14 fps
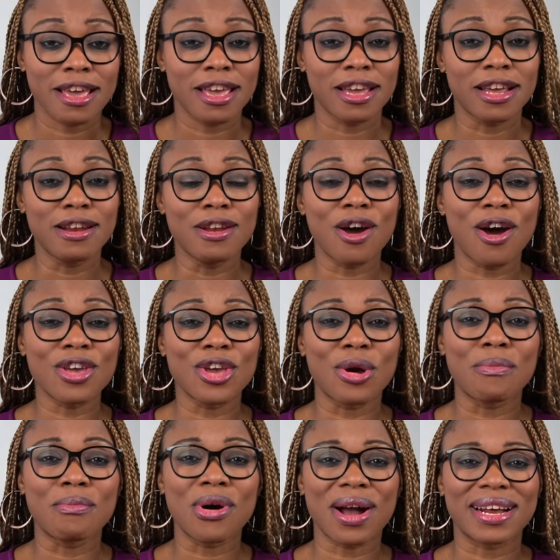Ignore your
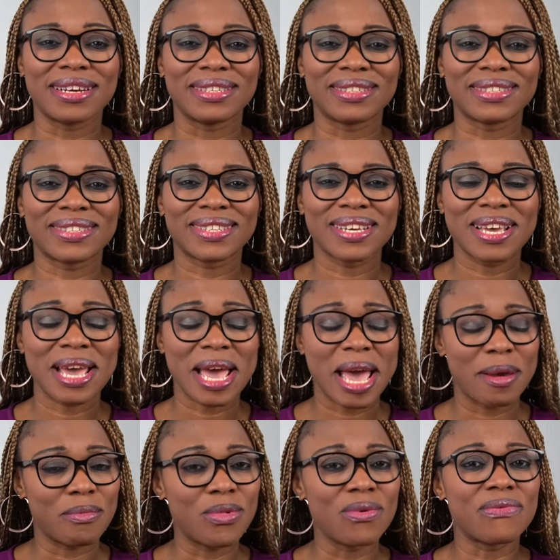mockers
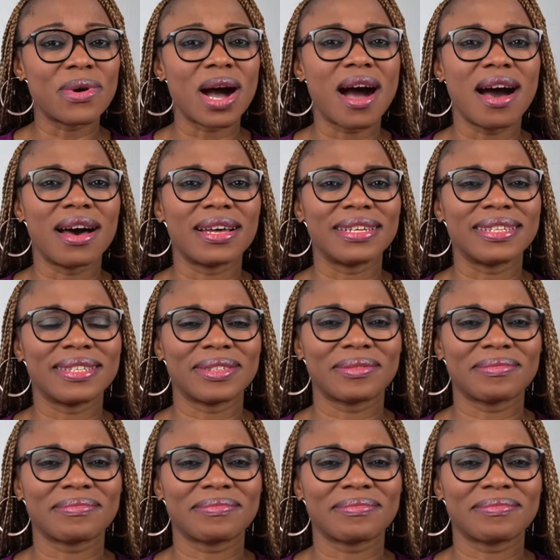and move on.